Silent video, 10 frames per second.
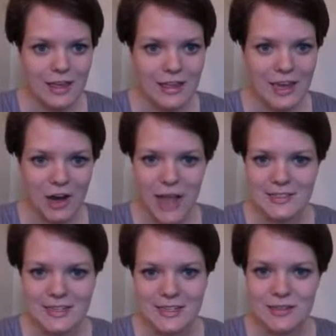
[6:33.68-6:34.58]
Here I
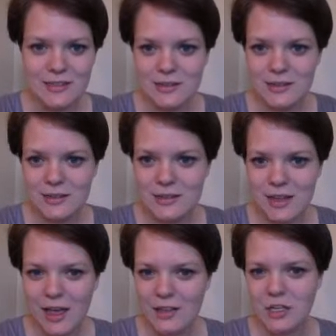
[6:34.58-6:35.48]
did
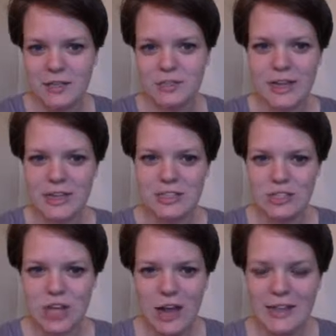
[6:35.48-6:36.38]
a little
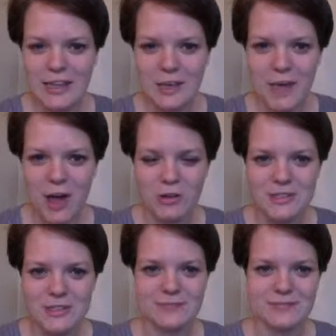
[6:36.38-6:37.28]
introduction talking about